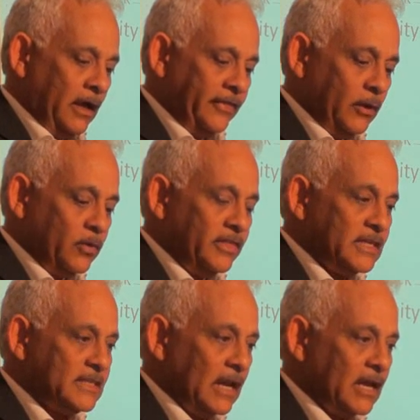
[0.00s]
I think
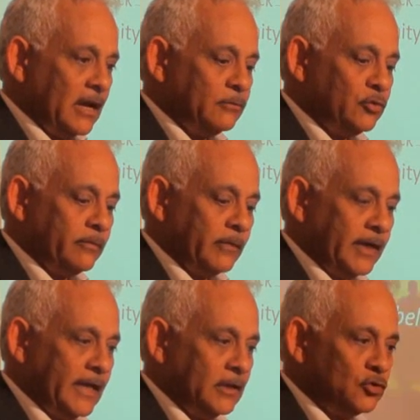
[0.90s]
with this I'll come
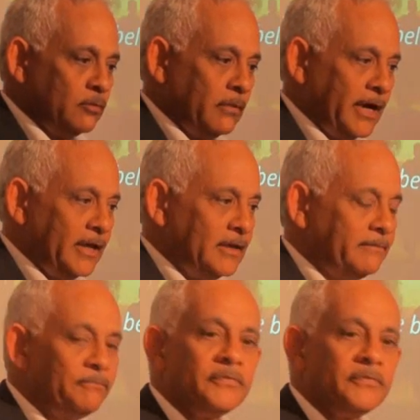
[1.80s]
to an end to my